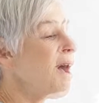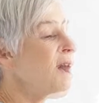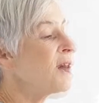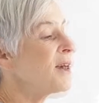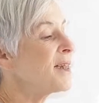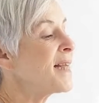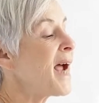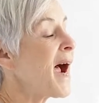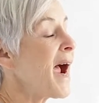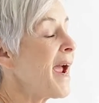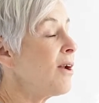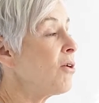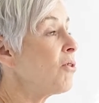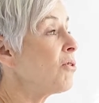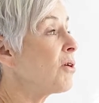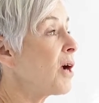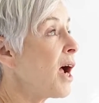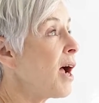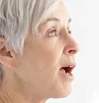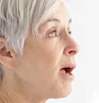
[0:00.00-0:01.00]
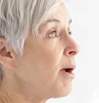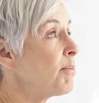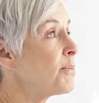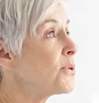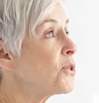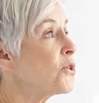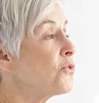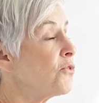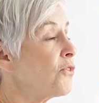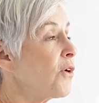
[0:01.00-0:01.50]
The title
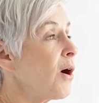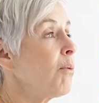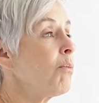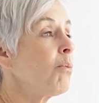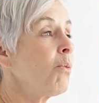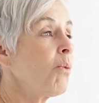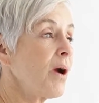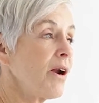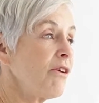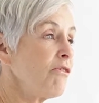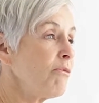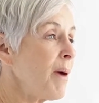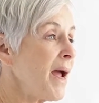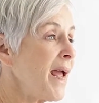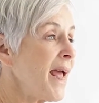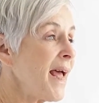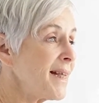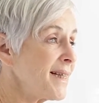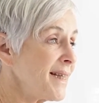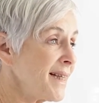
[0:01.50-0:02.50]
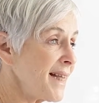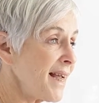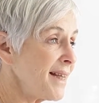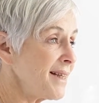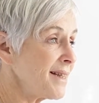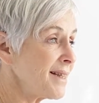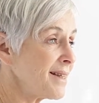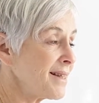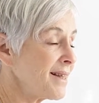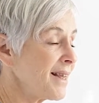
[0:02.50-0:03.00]
comes from one of my
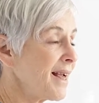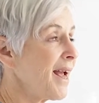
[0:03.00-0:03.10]
essays,